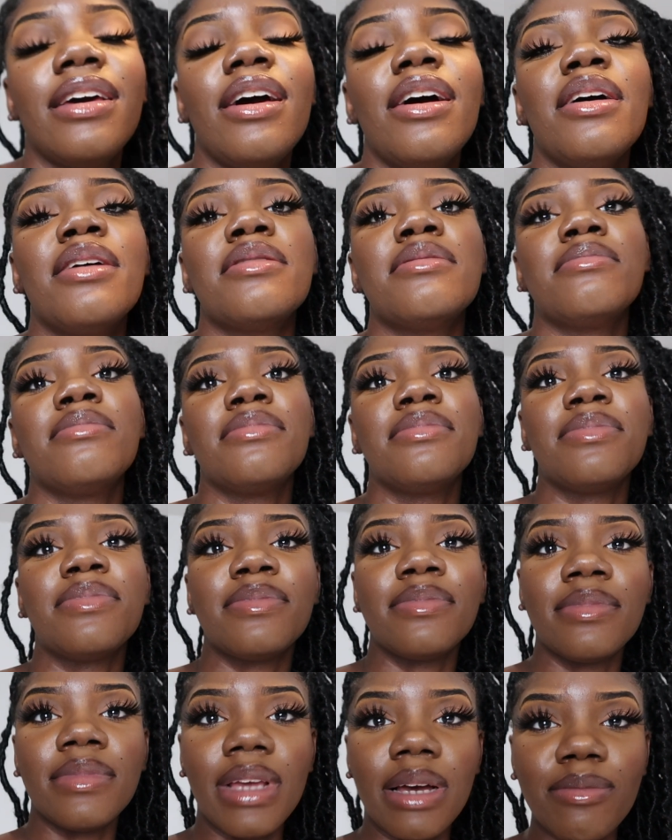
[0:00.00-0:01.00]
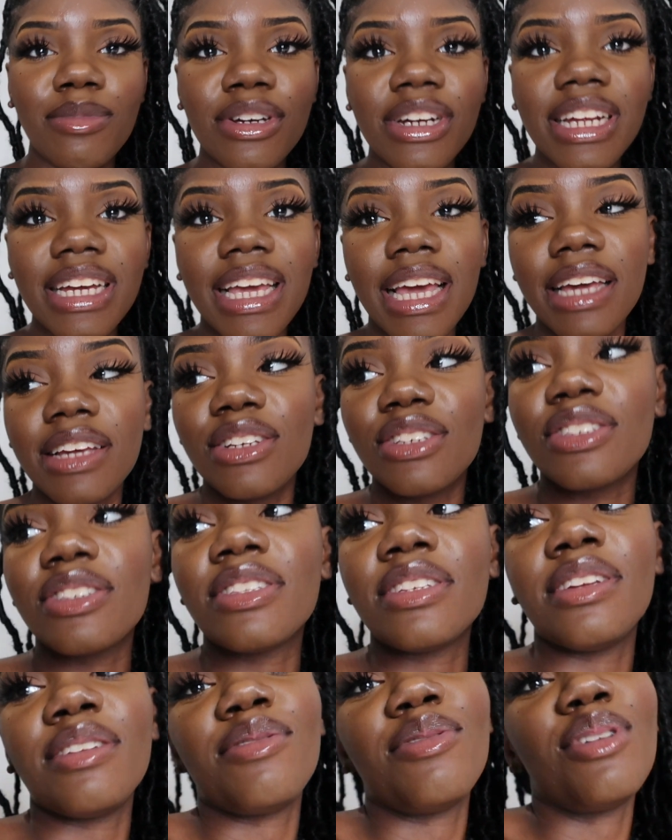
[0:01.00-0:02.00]
I'm gonna get used to
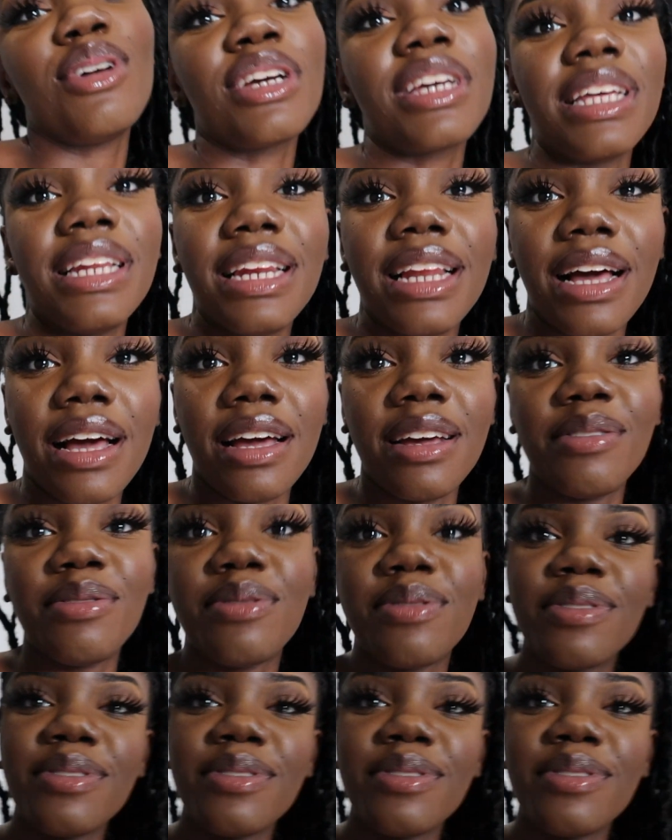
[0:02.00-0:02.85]
the vlogging life.